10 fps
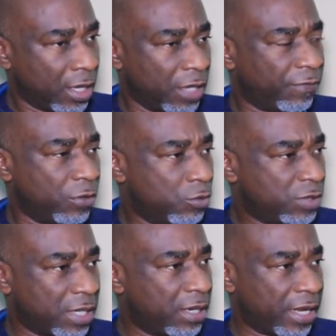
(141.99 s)
If you lose
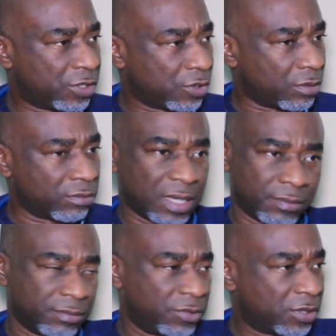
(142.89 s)
an election, then
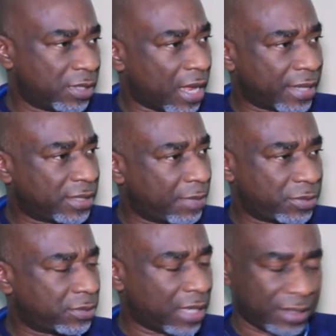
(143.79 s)
just
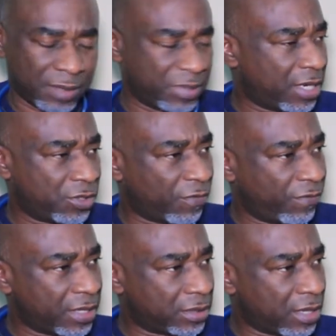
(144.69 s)
accept it as your fate